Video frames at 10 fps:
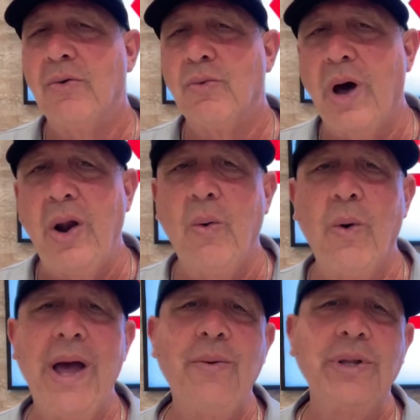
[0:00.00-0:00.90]
run
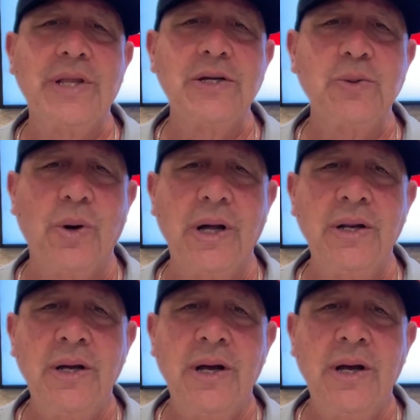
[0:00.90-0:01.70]
away with this one.